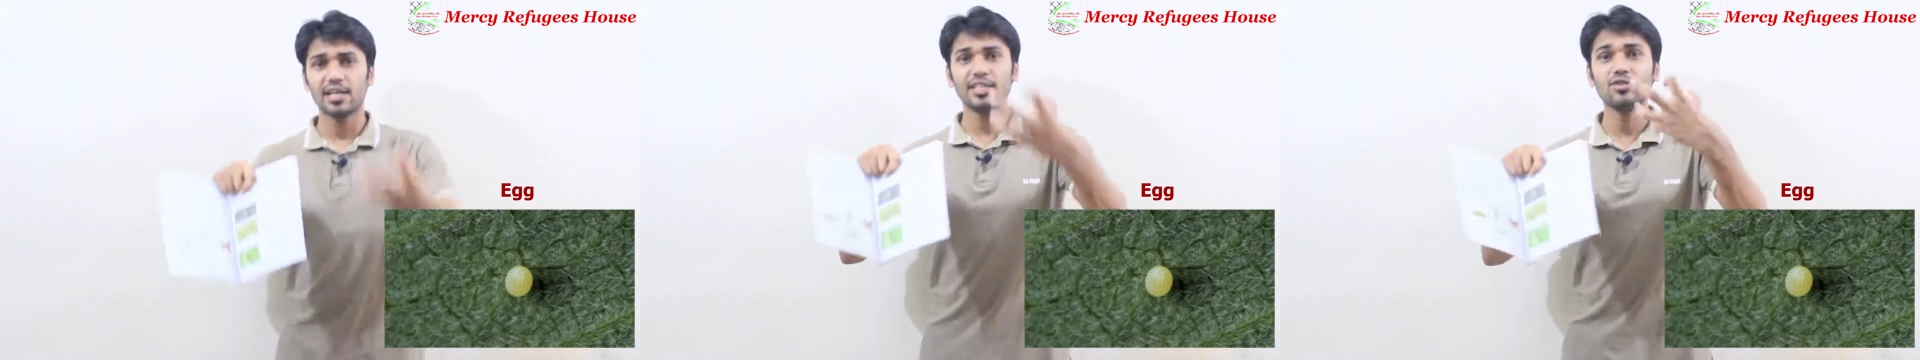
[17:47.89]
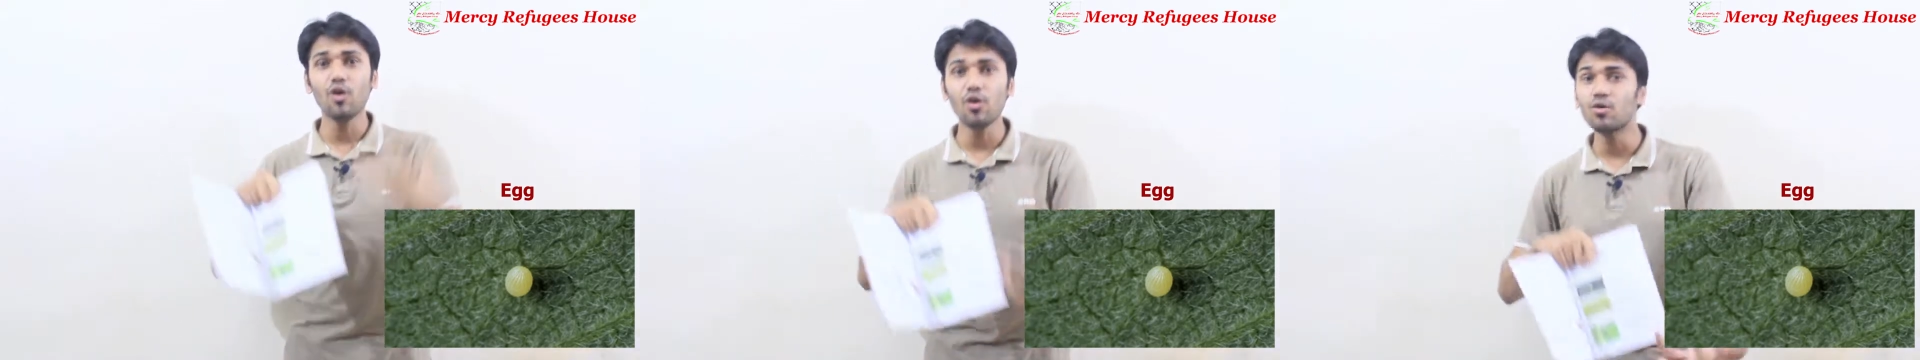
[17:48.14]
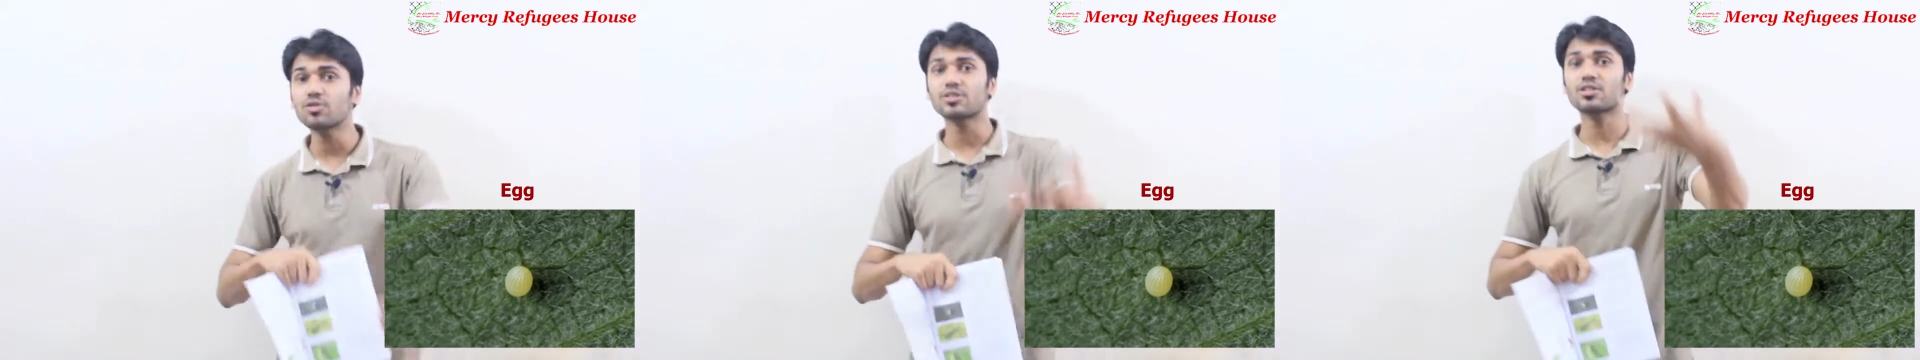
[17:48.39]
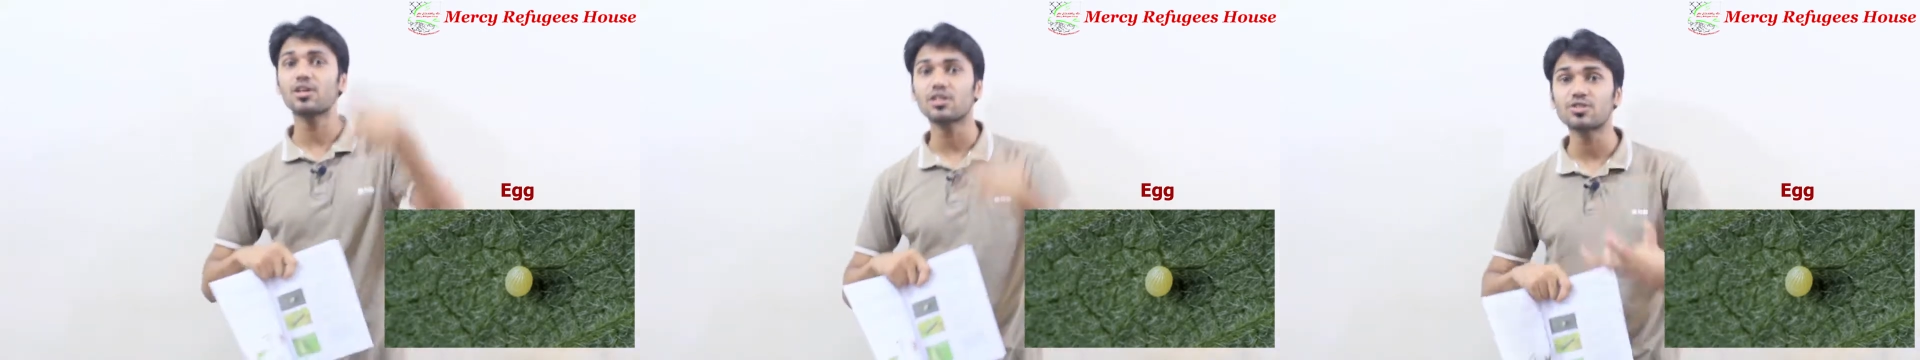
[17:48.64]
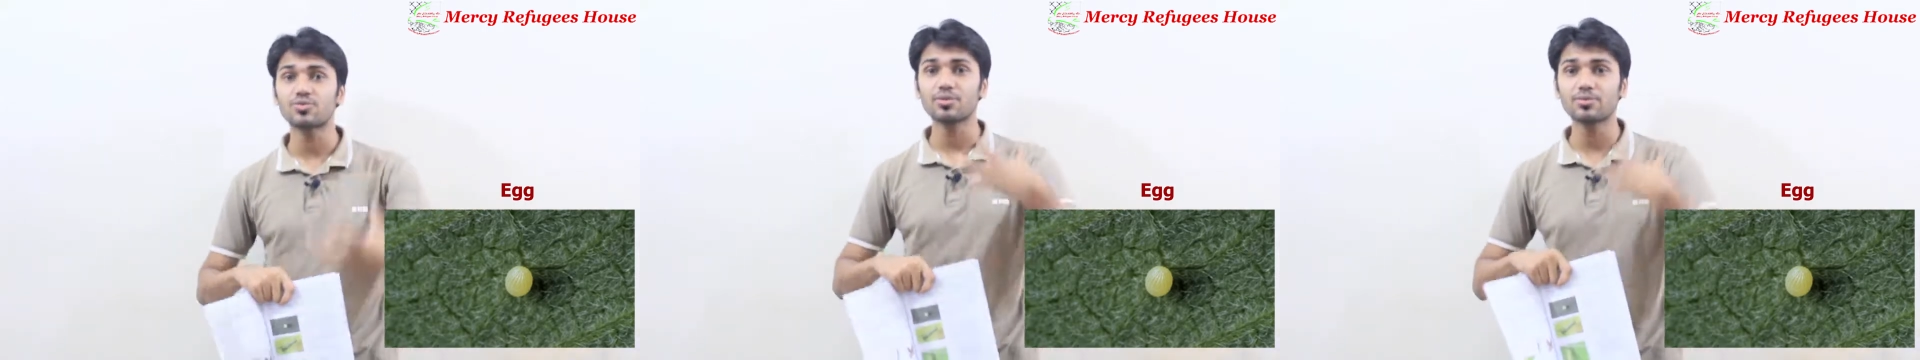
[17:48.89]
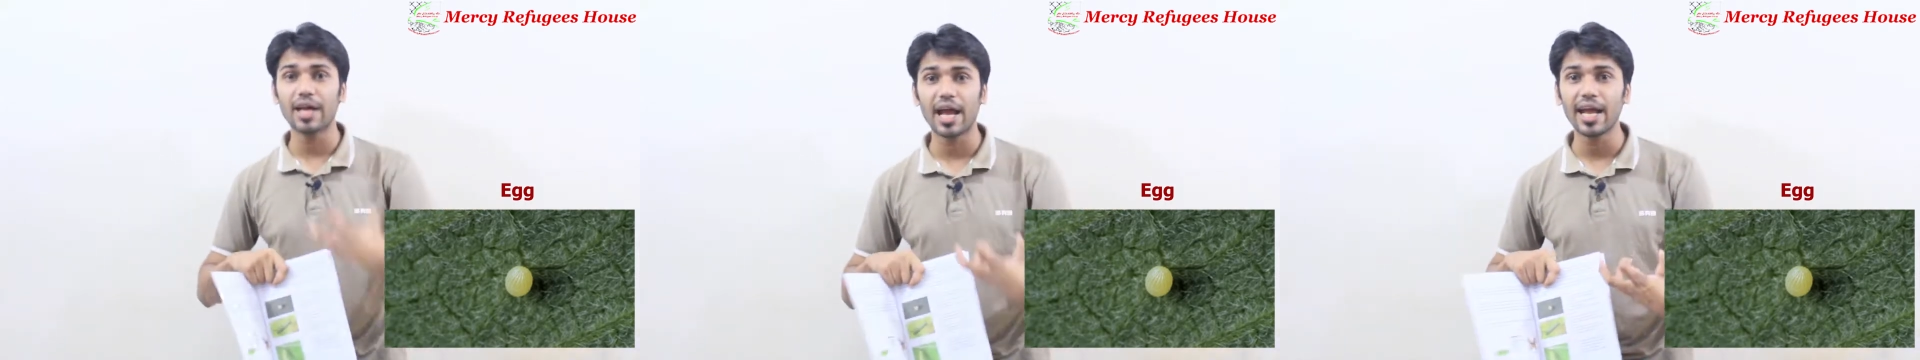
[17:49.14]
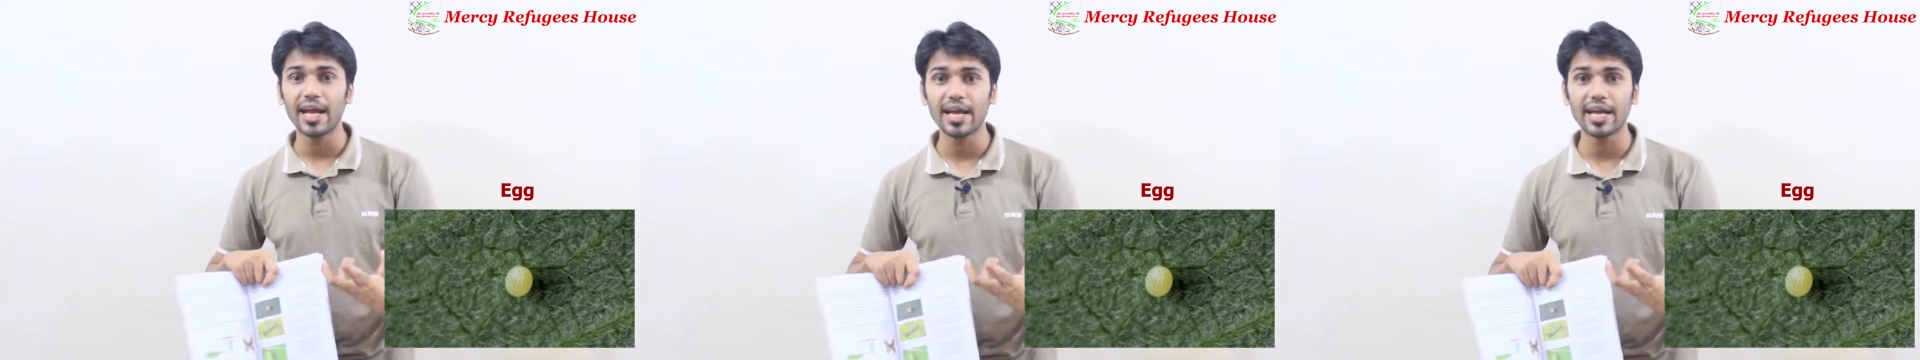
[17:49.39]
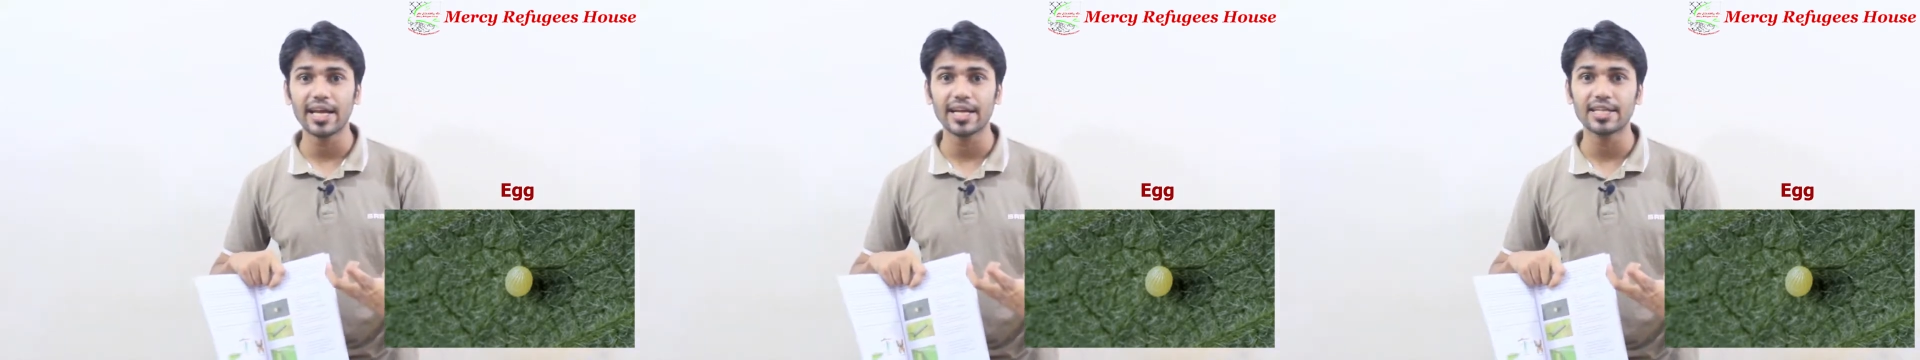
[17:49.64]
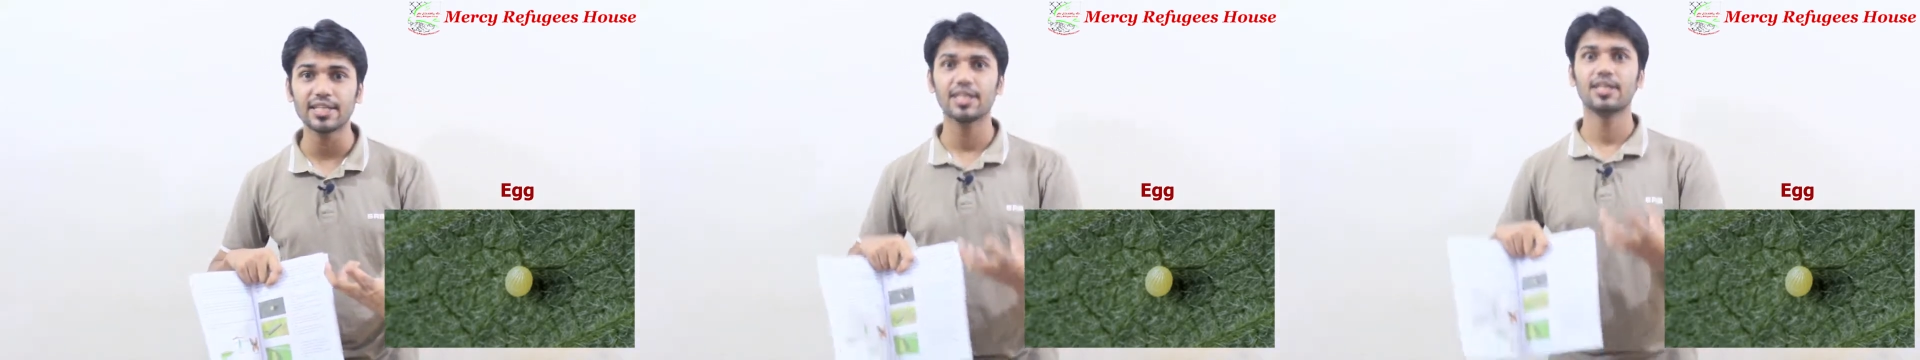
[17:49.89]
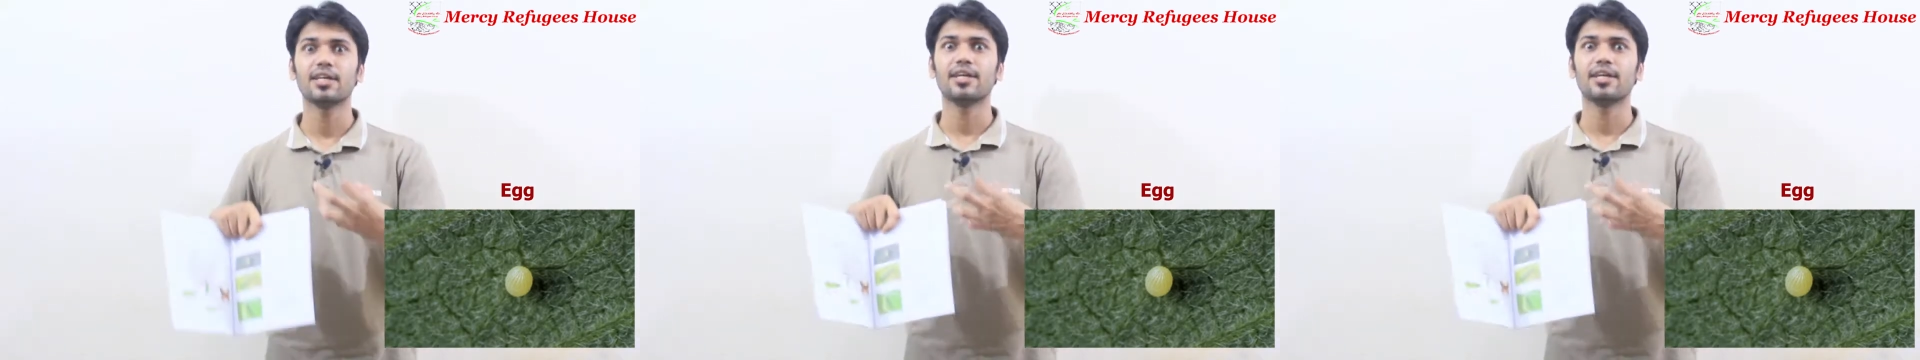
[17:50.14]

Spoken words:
It all starts from the egg.